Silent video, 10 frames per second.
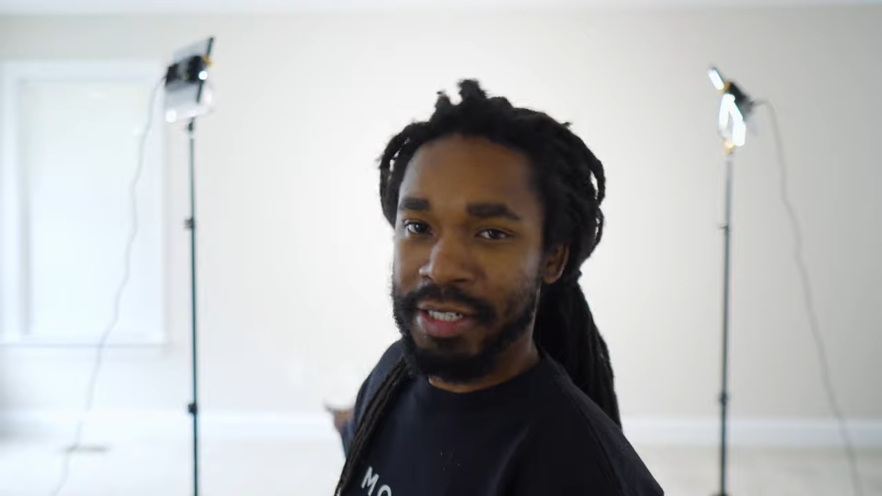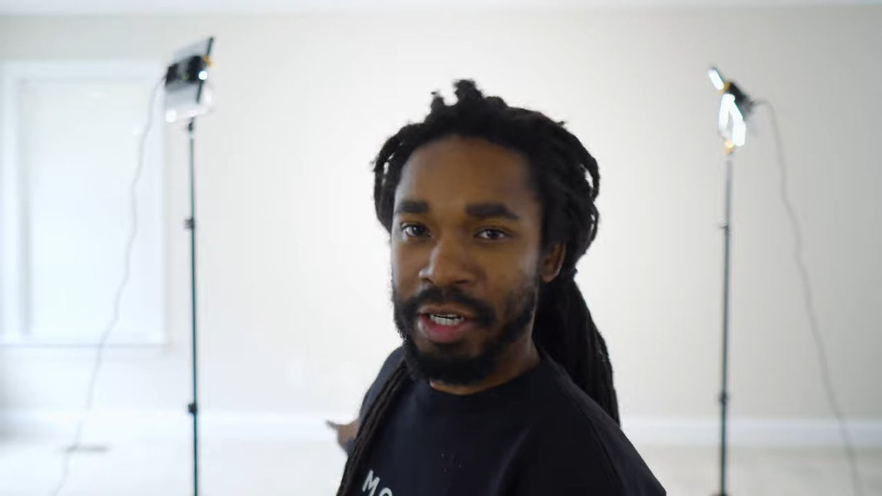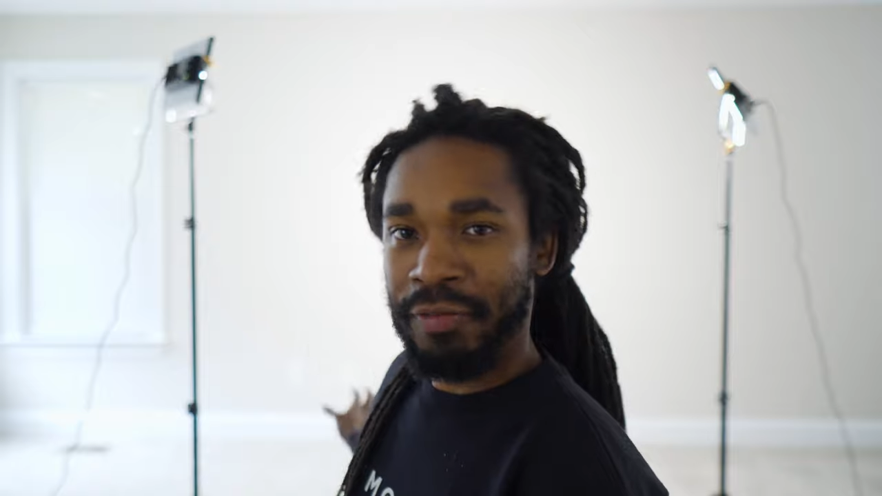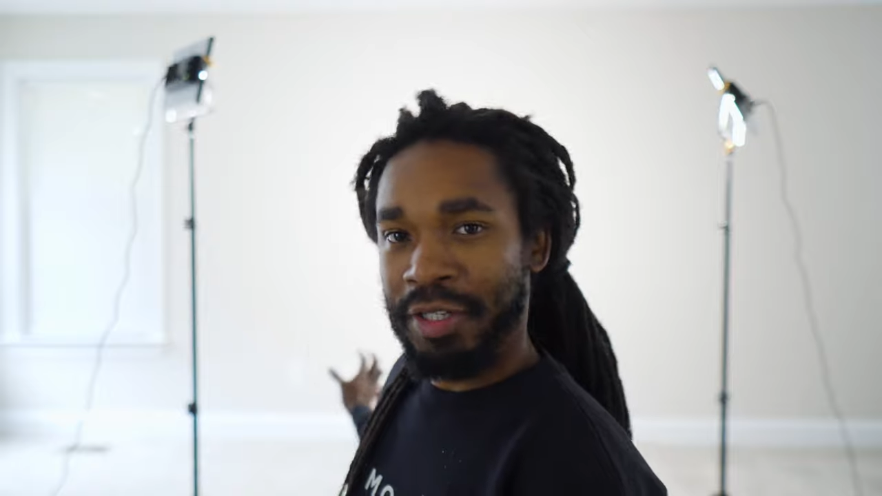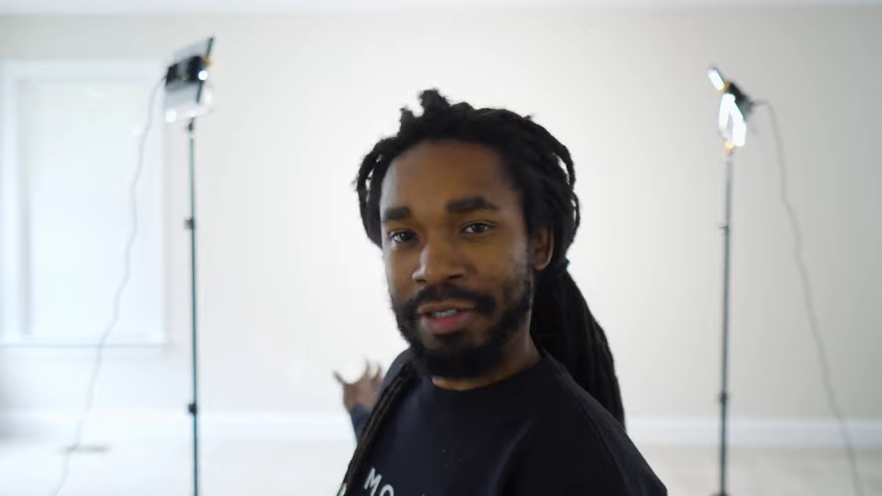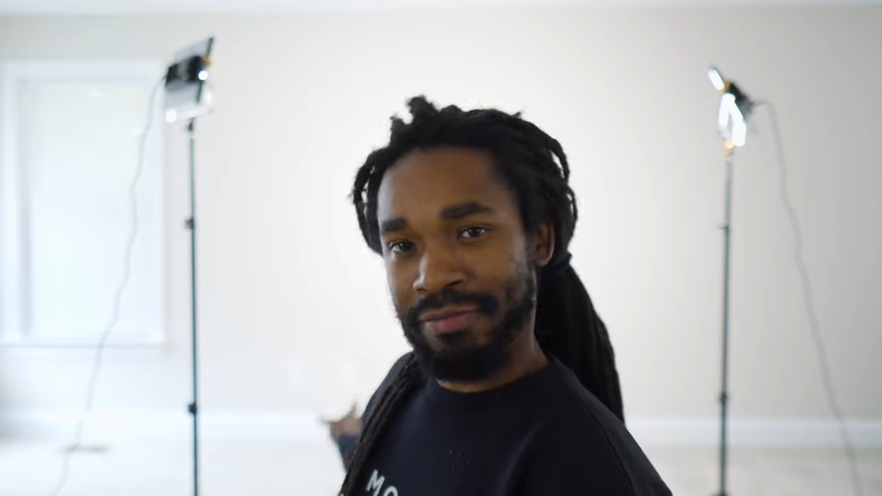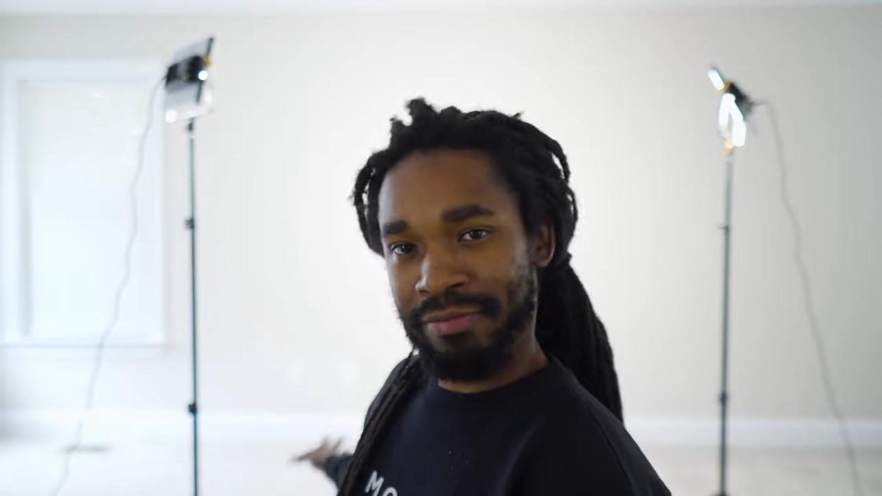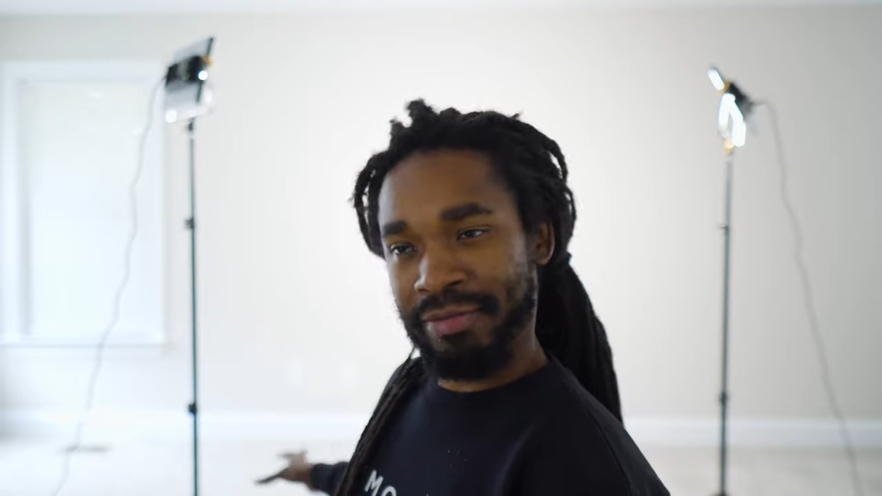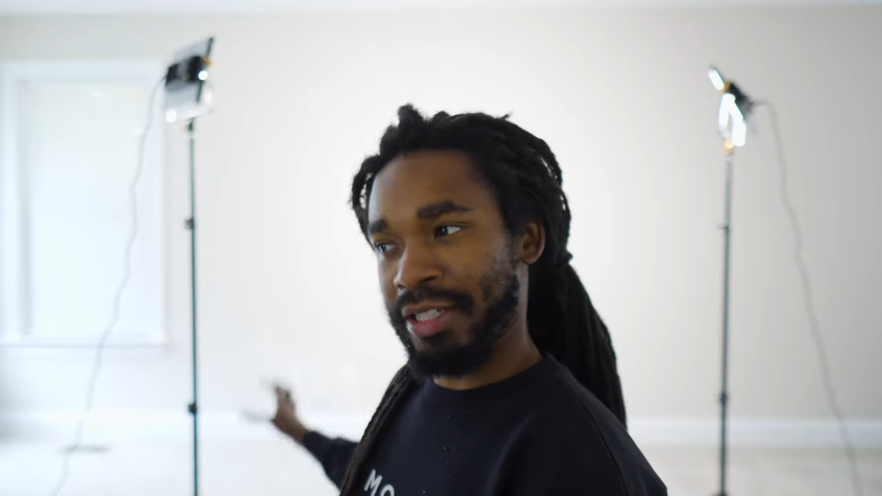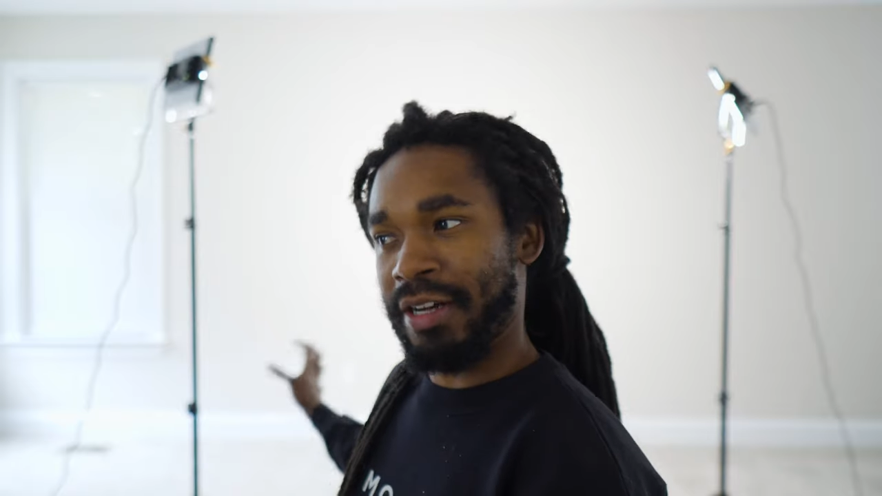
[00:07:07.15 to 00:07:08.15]
shelving
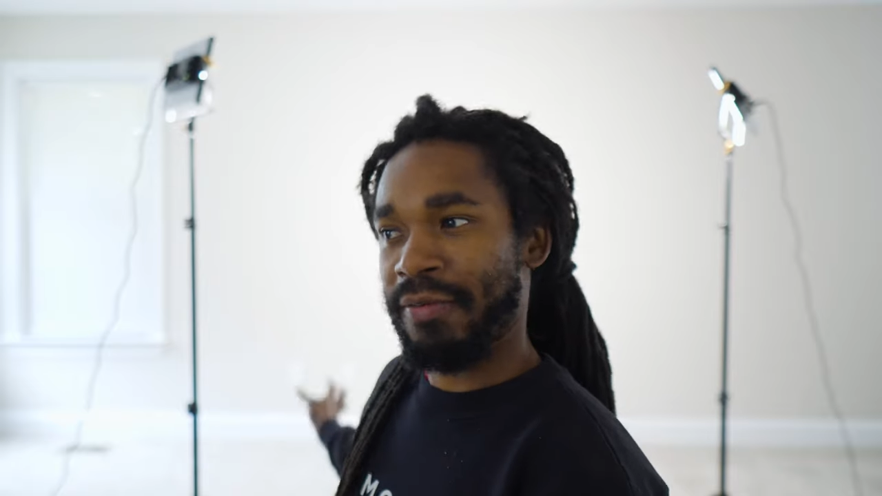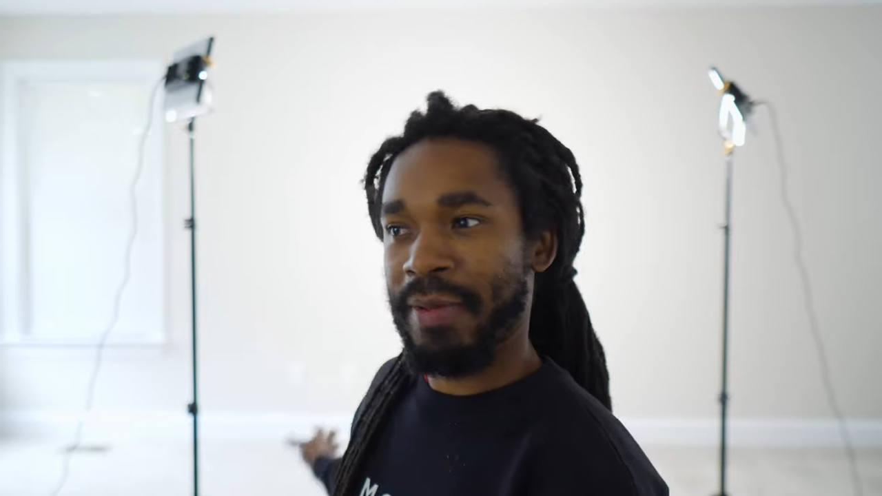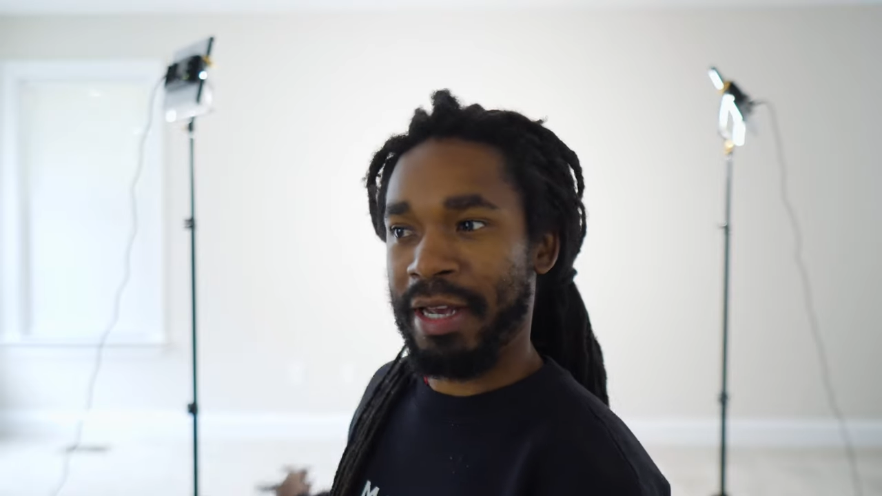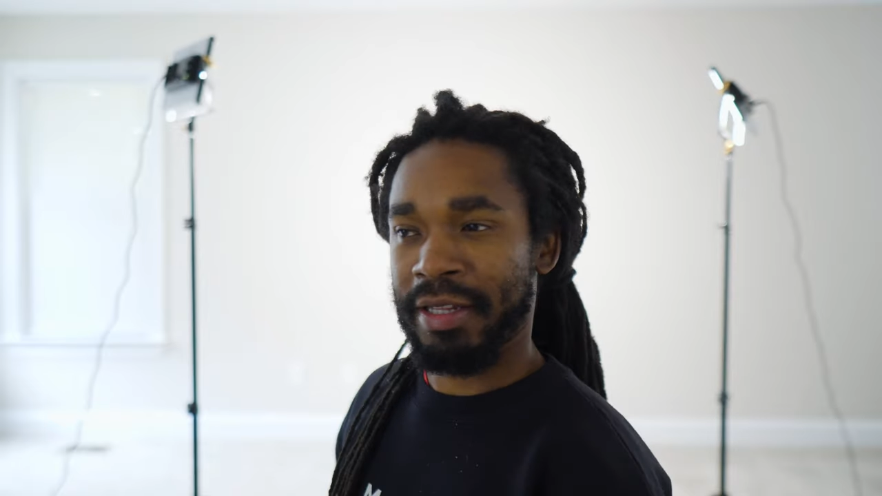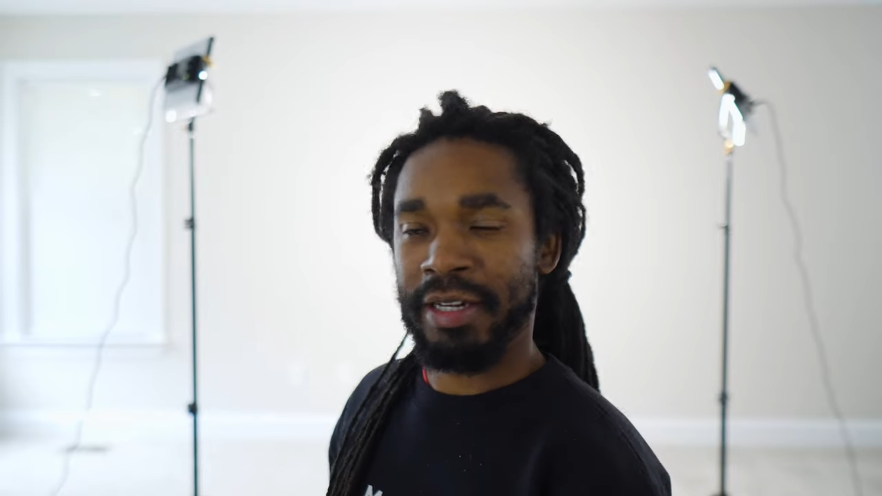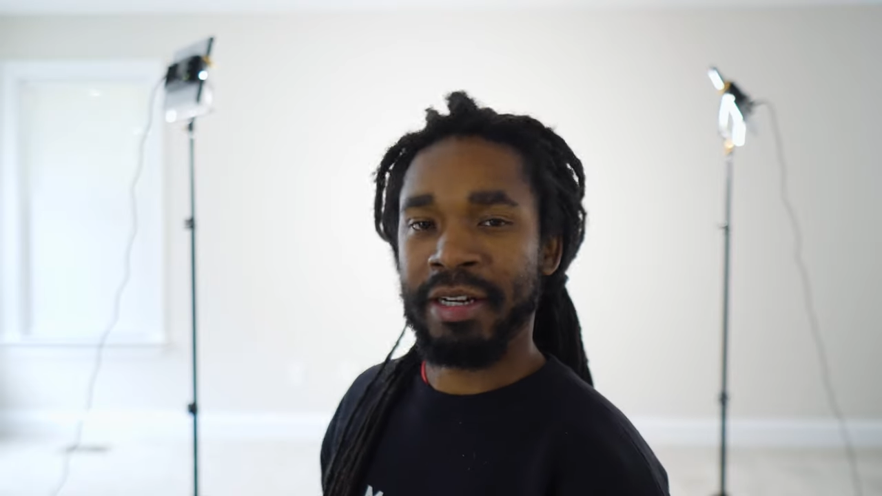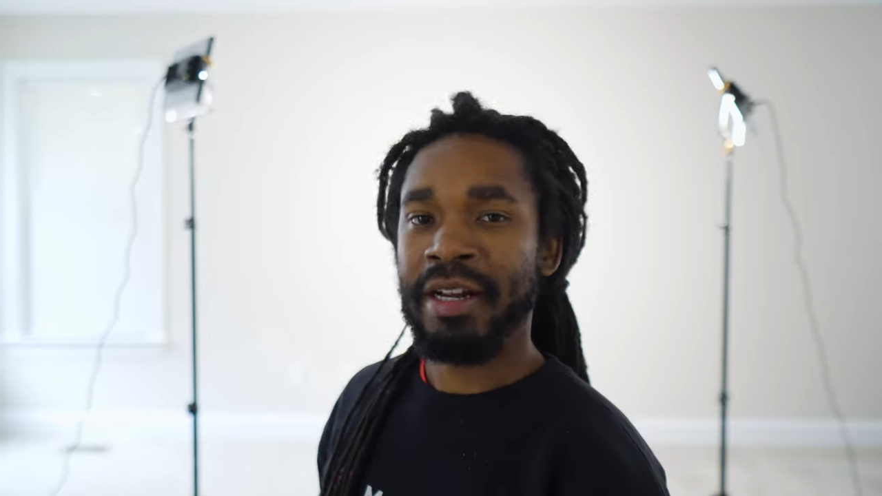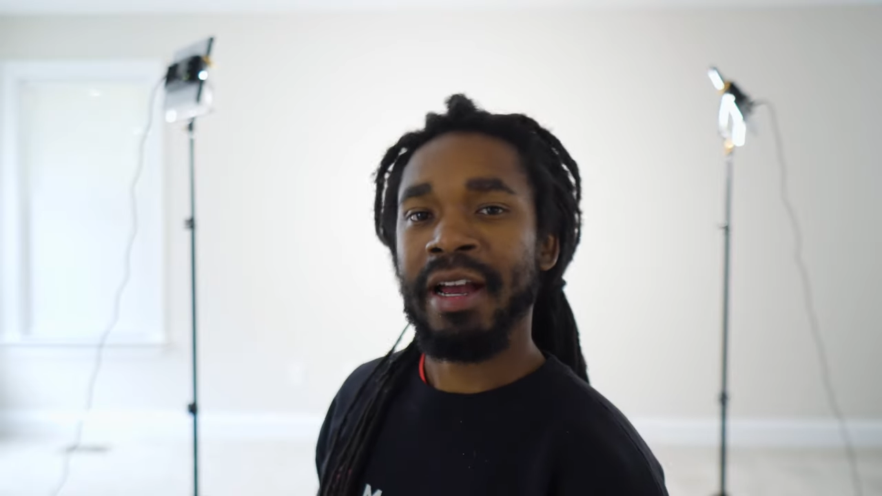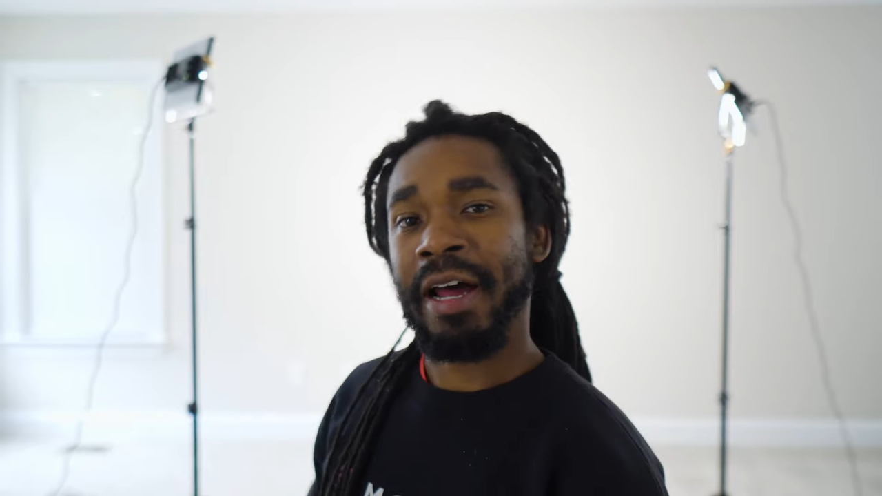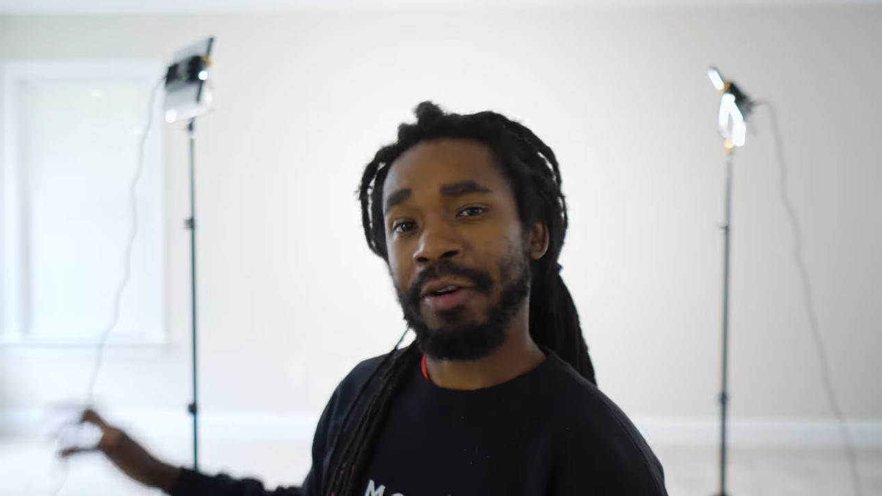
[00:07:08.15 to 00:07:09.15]
stuff back there.